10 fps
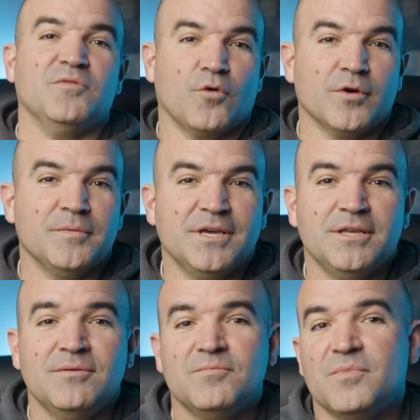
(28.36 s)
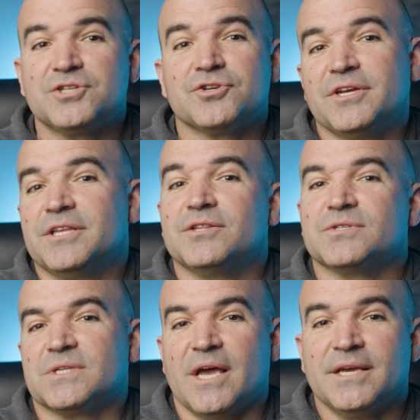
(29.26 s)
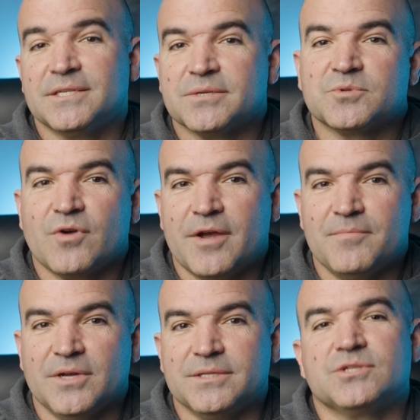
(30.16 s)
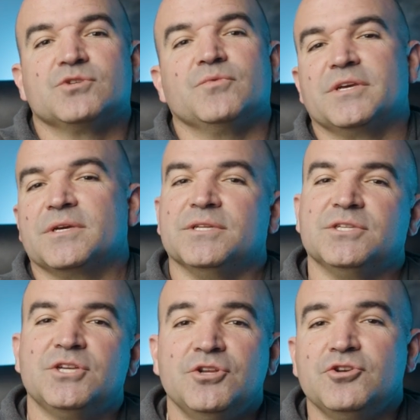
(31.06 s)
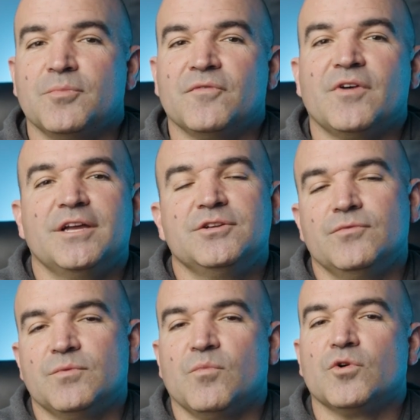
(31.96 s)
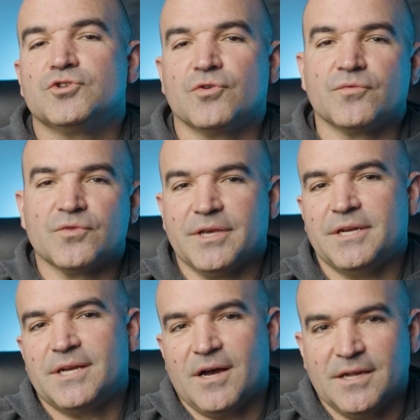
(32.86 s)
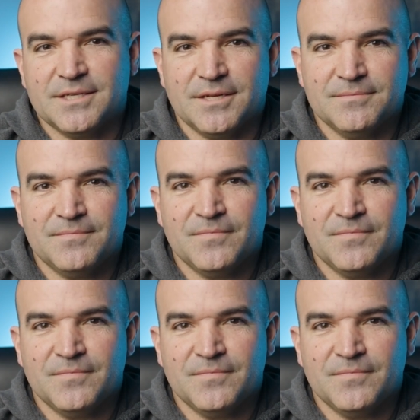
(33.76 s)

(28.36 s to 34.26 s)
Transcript: Before we begin, make sure to hit those like and subscribe buttons so we can continue to provide you with more drone-related content.